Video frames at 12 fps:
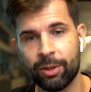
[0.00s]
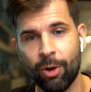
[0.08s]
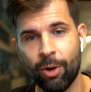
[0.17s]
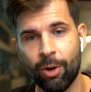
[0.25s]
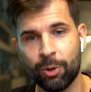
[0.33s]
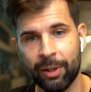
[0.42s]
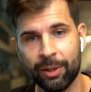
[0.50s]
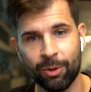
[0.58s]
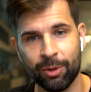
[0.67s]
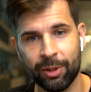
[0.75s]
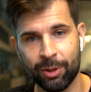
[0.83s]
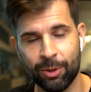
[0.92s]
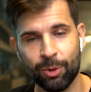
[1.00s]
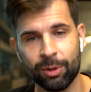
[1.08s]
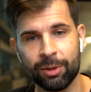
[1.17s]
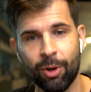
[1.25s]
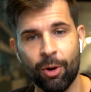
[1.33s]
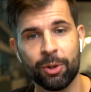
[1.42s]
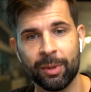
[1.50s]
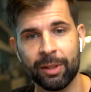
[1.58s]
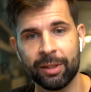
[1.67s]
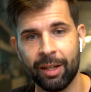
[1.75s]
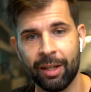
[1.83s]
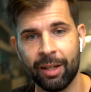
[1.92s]
document or a Google
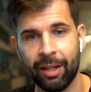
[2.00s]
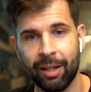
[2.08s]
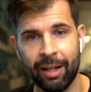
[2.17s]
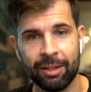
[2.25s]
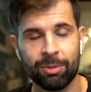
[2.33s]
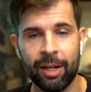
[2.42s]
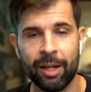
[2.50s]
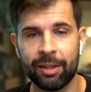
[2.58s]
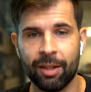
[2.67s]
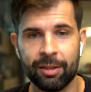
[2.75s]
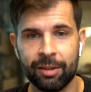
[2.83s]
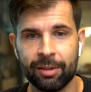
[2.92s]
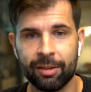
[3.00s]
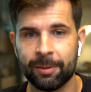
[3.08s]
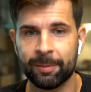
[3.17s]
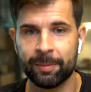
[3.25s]
document and write an article.